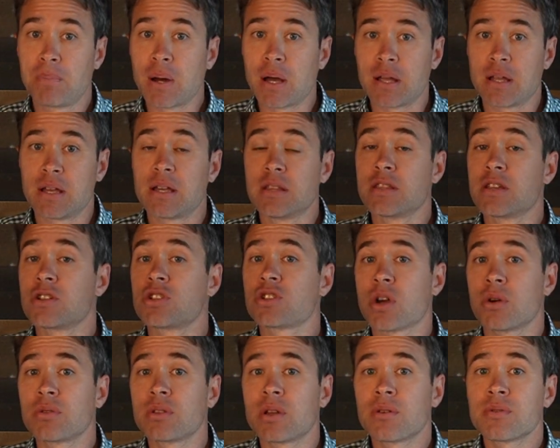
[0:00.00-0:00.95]
but in the
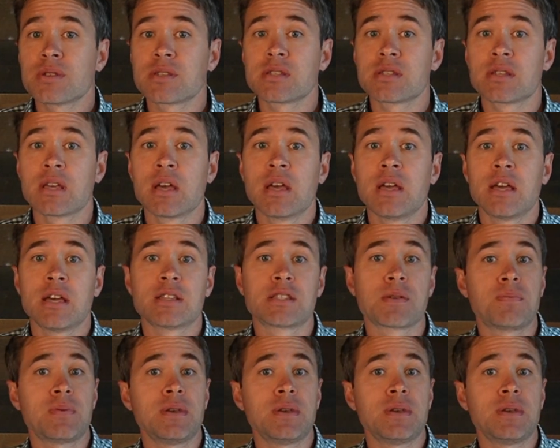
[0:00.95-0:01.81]
show notes is a